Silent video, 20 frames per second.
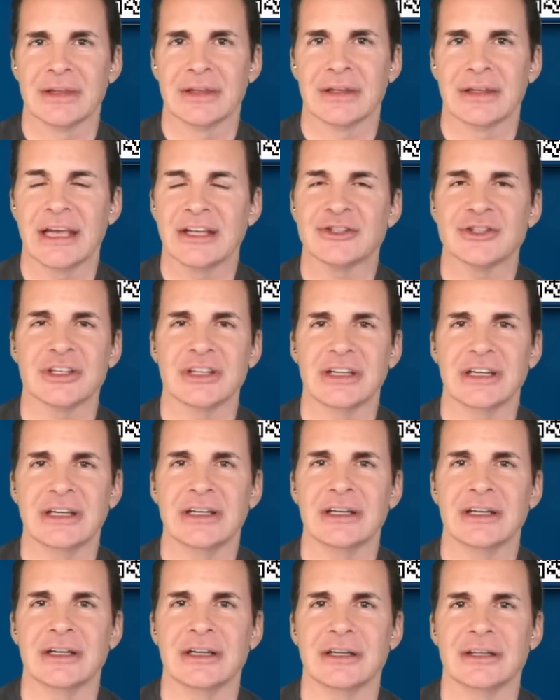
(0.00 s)
That's
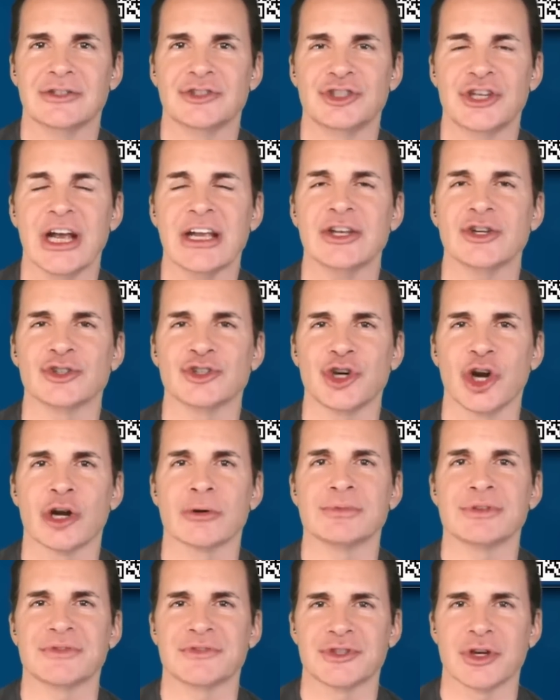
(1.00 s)
a check your
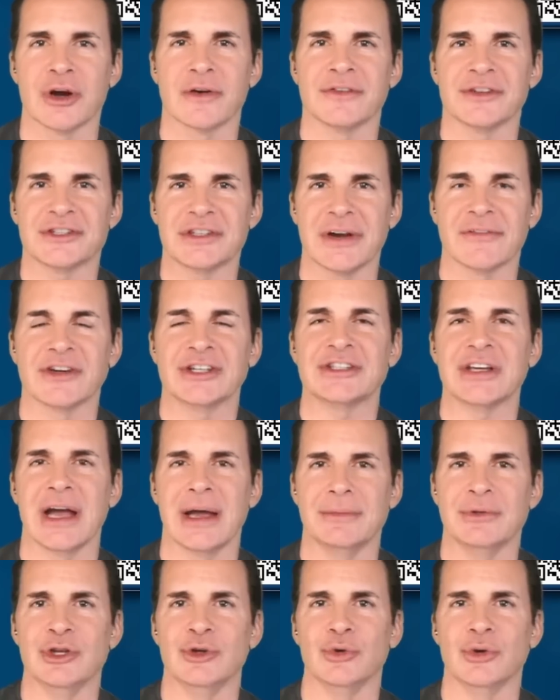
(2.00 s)
terms of service every
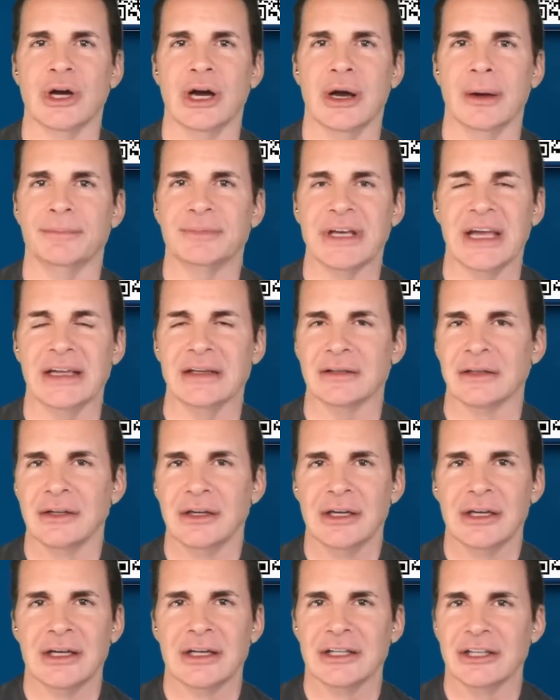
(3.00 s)
time you update,
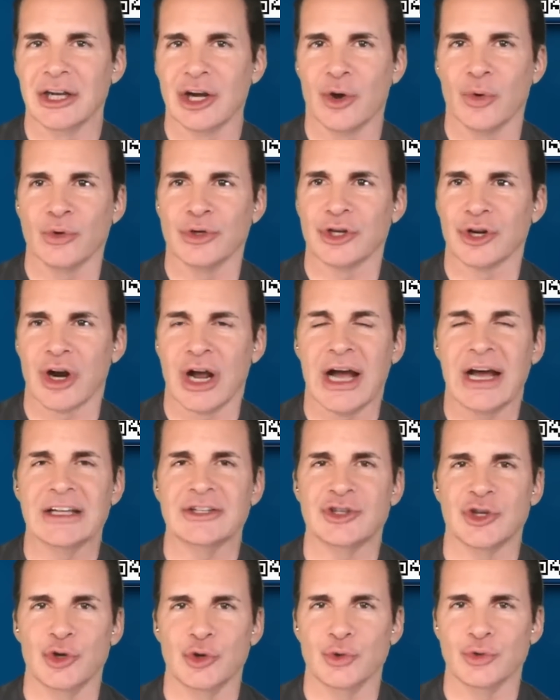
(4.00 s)
you know, your
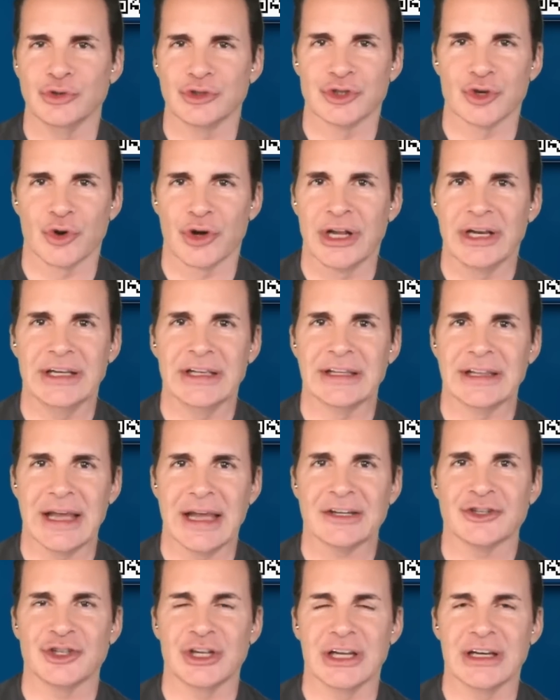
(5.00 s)
iTunes or any of
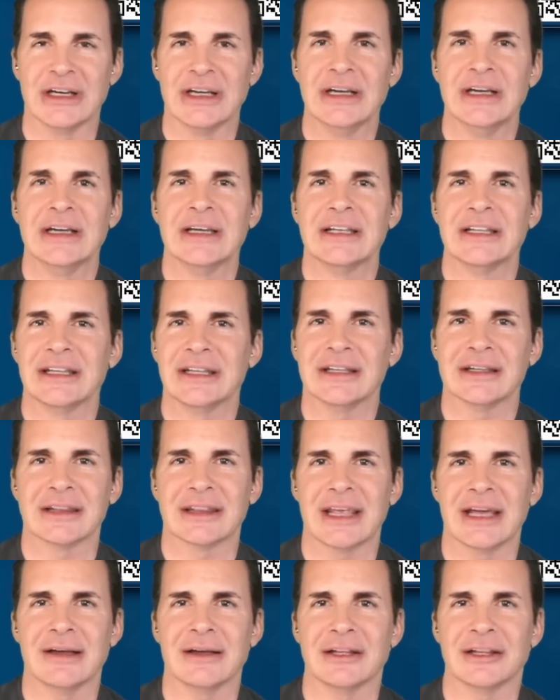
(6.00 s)
that shit.
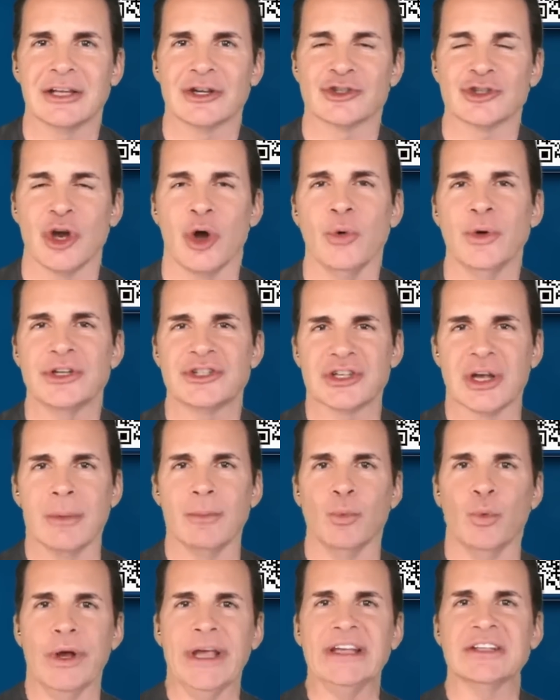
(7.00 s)
They, there's always
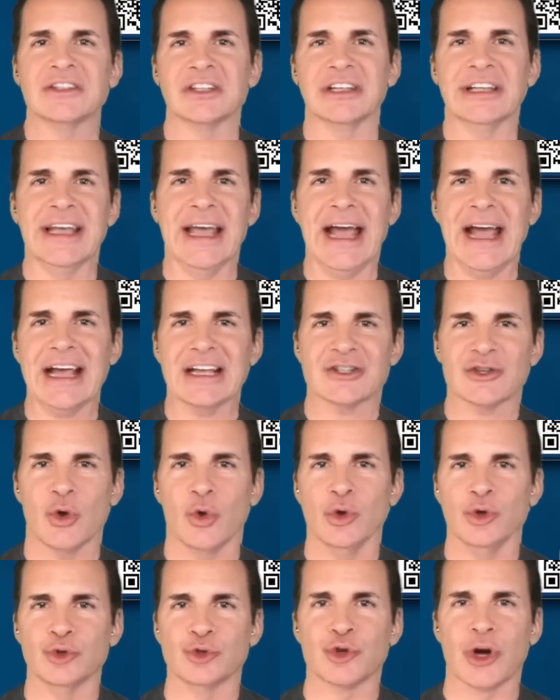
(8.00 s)
some weaselly
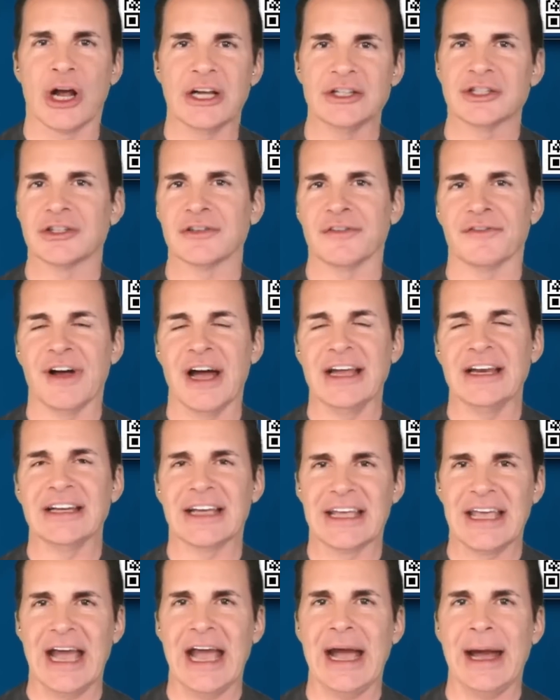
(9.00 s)
asshole who tries to find a
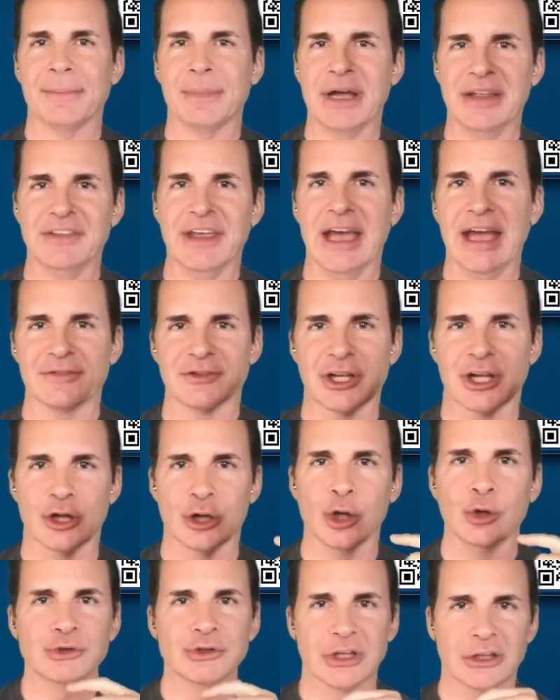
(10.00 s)
gap and they have to
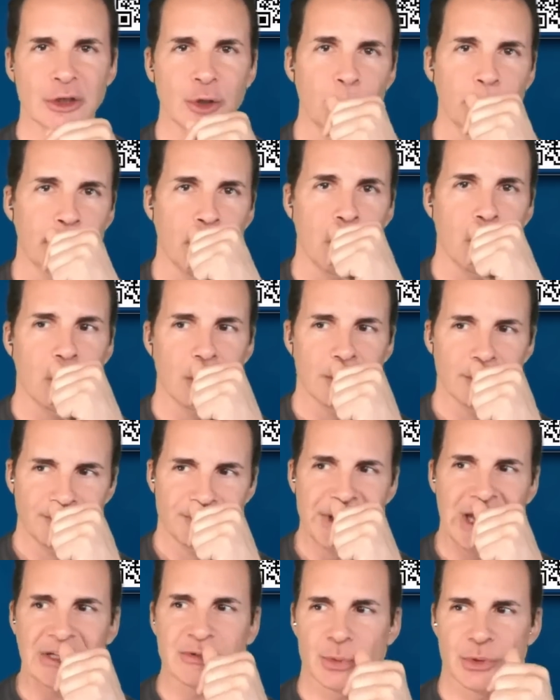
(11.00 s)
close a loophole.
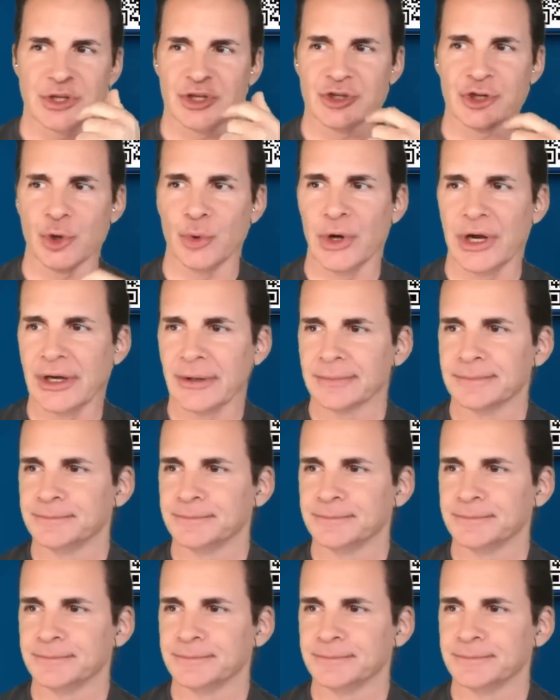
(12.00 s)
That's what they're doing.